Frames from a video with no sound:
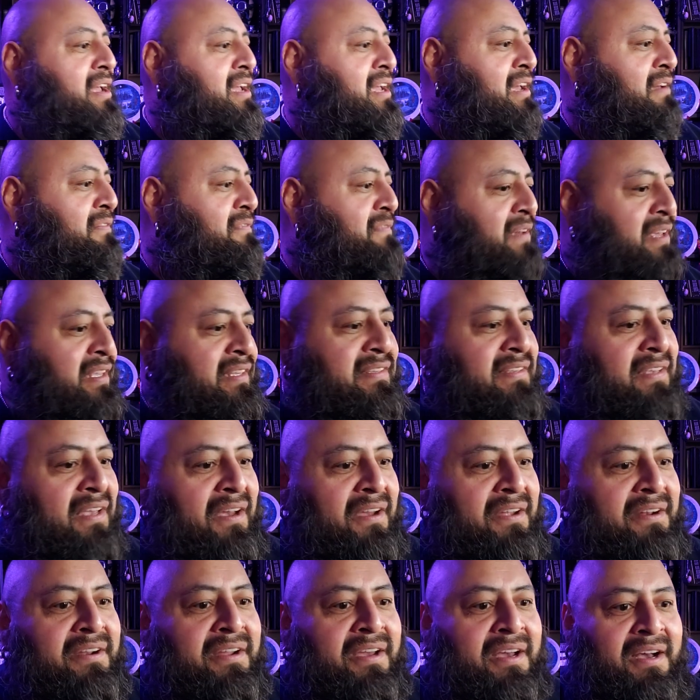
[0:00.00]
if it's
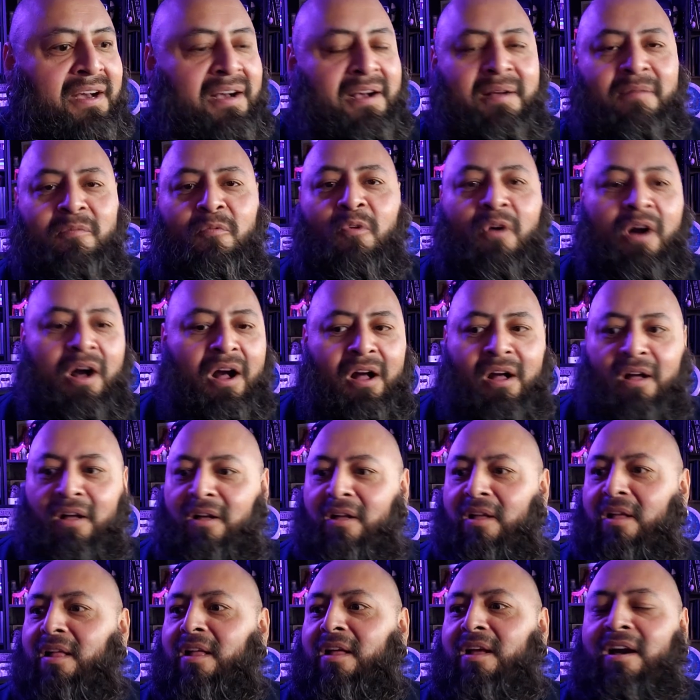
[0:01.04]
on a
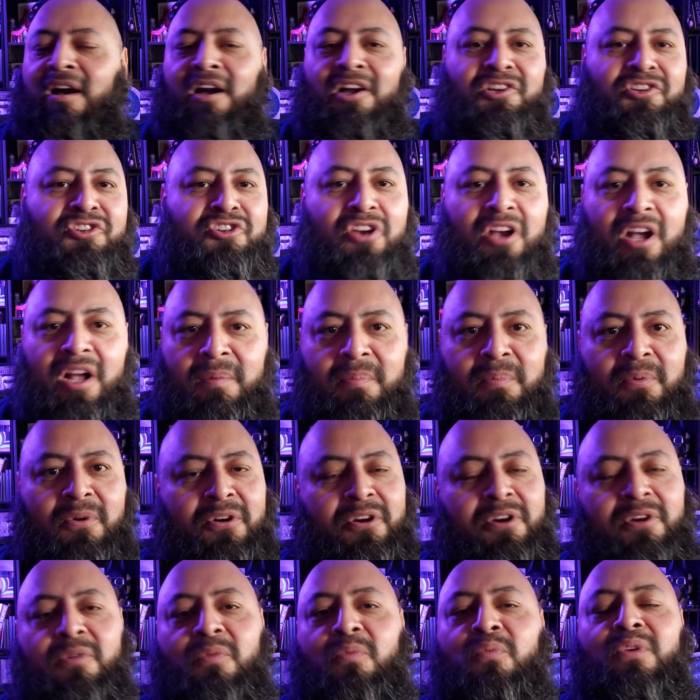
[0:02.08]
wall, on
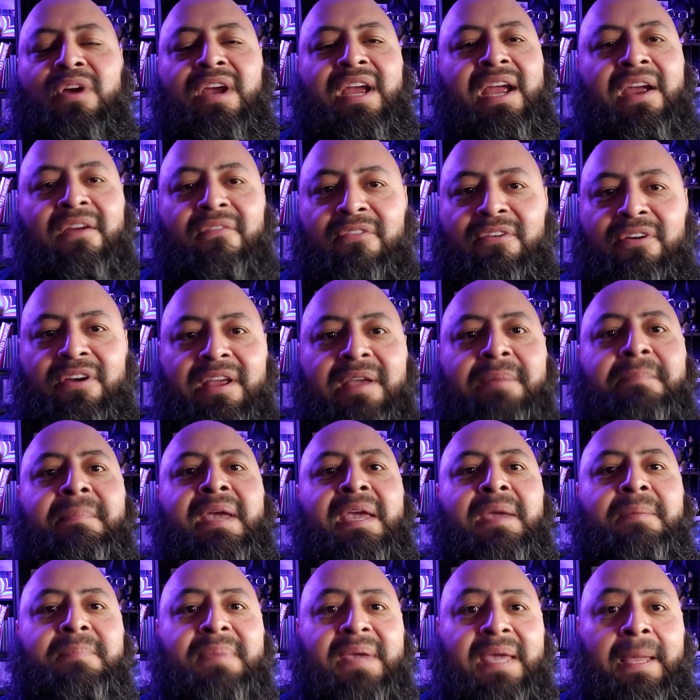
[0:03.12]
chalkboard, wherever it
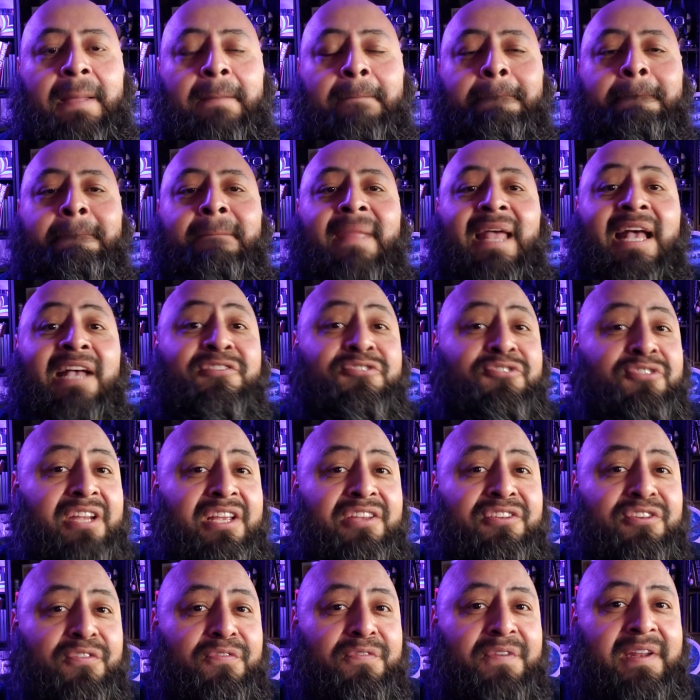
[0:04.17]
may be, as soon
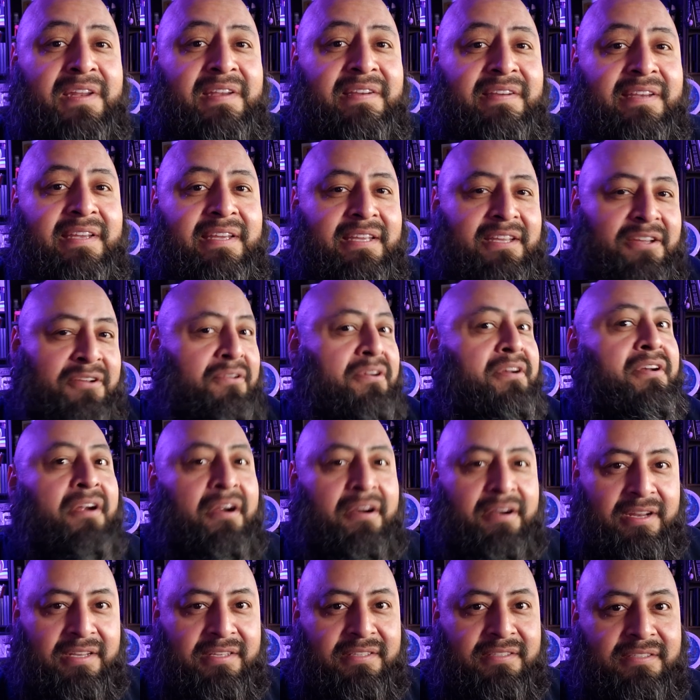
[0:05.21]
as you finish it, you're an
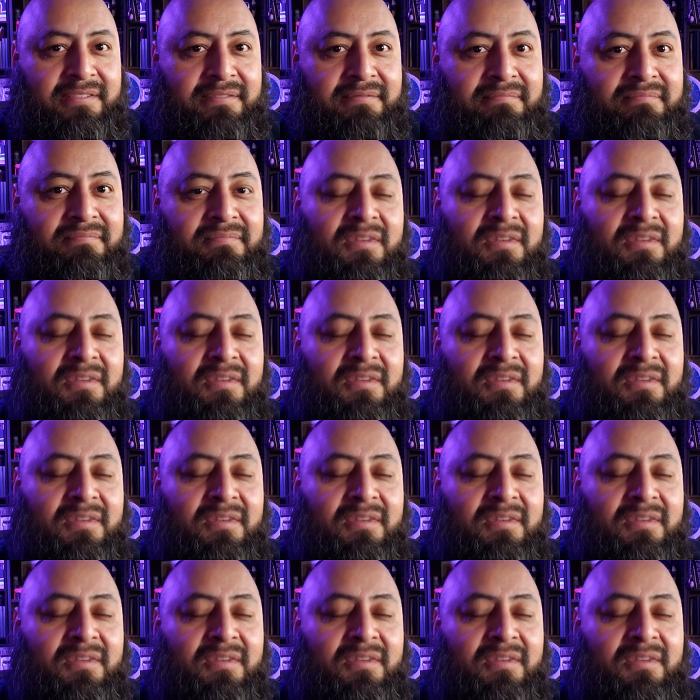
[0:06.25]
artist.